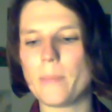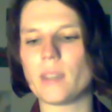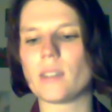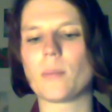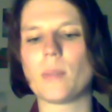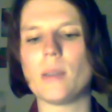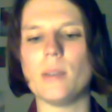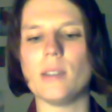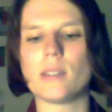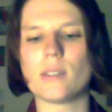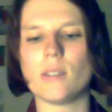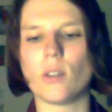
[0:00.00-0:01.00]
is that maybe
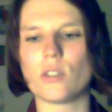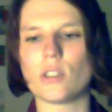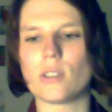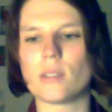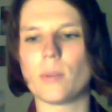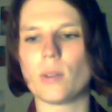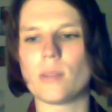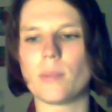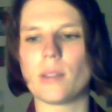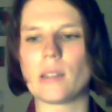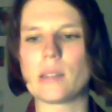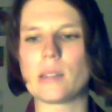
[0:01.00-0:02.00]
it's not just about
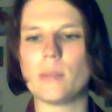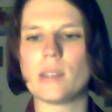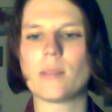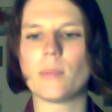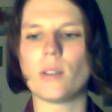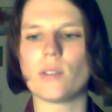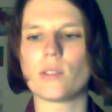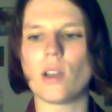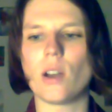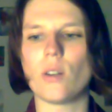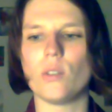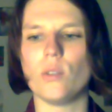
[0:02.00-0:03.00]
something that's missing, but also
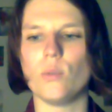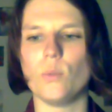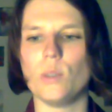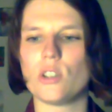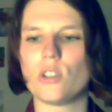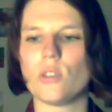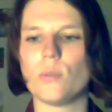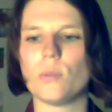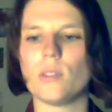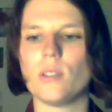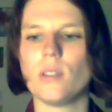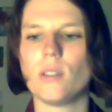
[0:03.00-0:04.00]
how you wish you
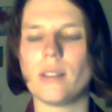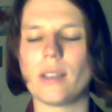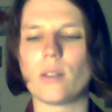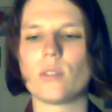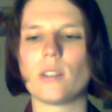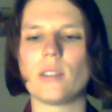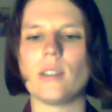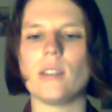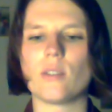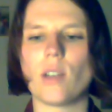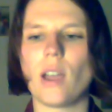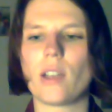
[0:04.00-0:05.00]
would, like, or that the
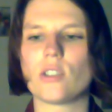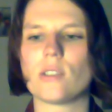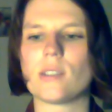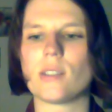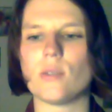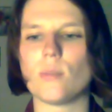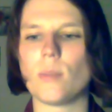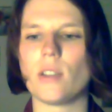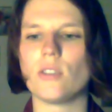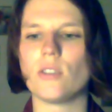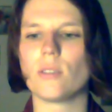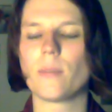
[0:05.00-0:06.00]
interactions that you
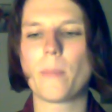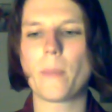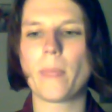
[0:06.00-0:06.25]
imagine,